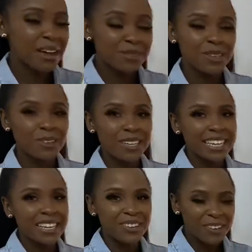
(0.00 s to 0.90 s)

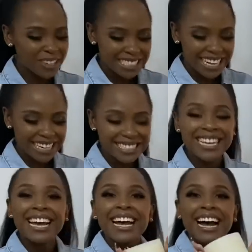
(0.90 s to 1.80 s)
absolutely gorgeous.
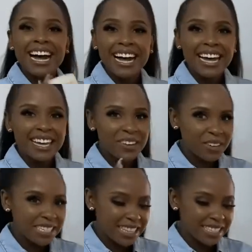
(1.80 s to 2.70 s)
I got
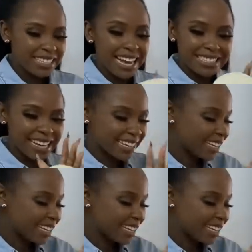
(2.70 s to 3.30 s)
this as a